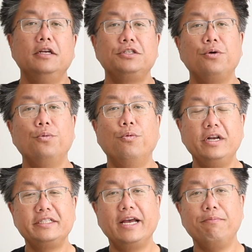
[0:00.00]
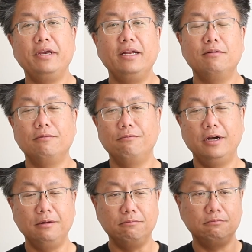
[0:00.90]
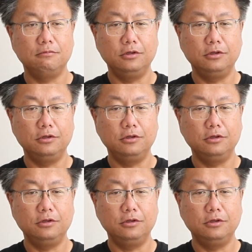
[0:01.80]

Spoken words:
So what does that mean? Well,